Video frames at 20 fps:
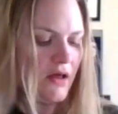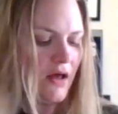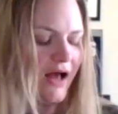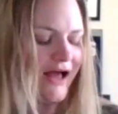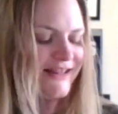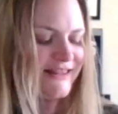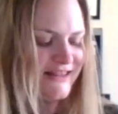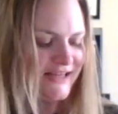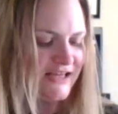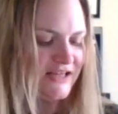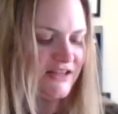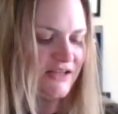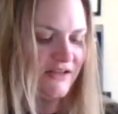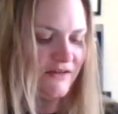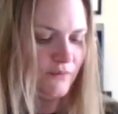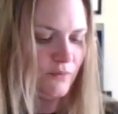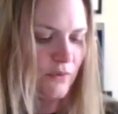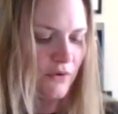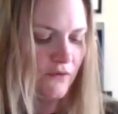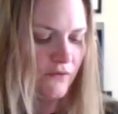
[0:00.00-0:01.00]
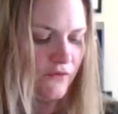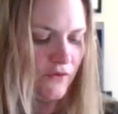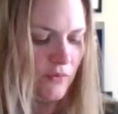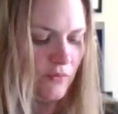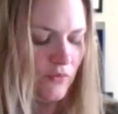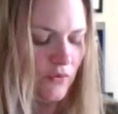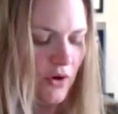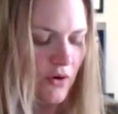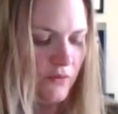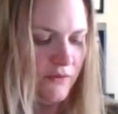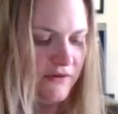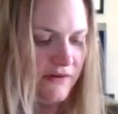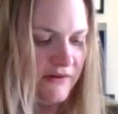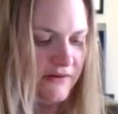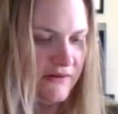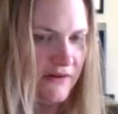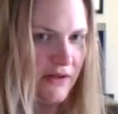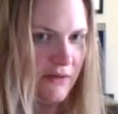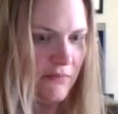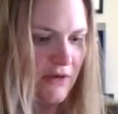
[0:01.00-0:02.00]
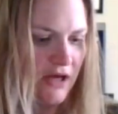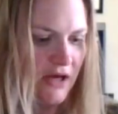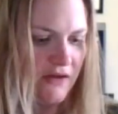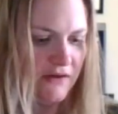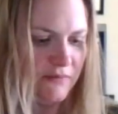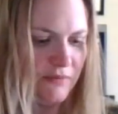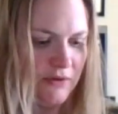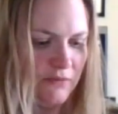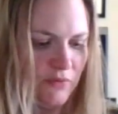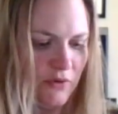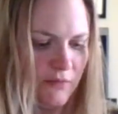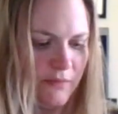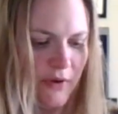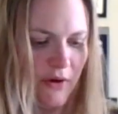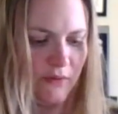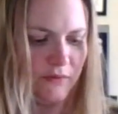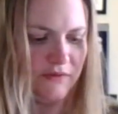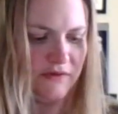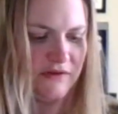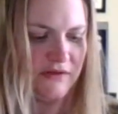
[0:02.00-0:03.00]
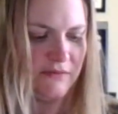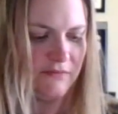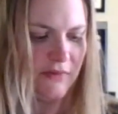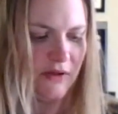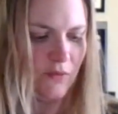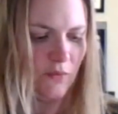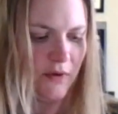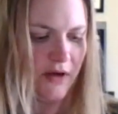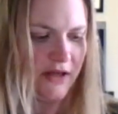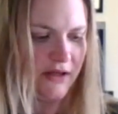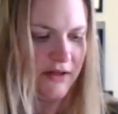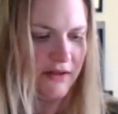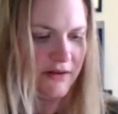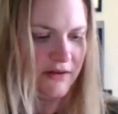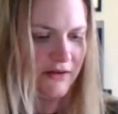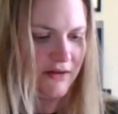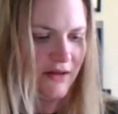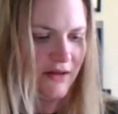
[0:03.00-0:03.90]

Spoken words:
I think these were from roses that my husband proposed to me with.